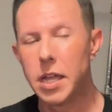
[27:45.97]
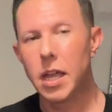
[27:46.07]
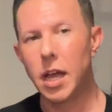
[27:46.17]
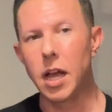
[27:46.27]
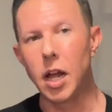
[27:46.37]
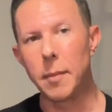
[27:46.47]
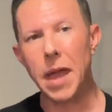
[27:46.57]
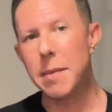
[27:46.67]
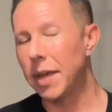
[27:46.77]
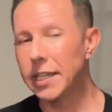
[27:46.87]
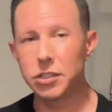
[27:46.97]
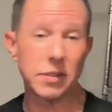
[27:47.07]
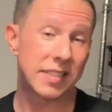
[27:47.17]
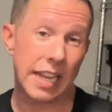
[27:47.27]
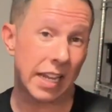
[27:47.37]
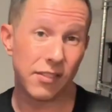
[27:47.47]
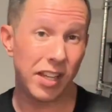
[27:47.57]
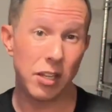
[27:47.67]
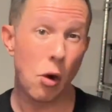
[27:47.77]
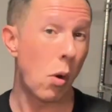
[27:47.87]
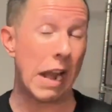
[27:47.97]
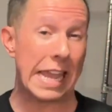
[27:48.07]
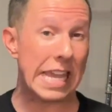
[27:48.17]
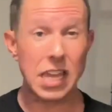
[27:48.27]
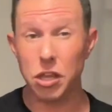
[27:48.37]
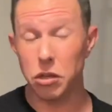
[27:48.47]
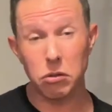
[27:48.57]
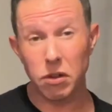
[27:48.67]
I might do a second video where I EQ.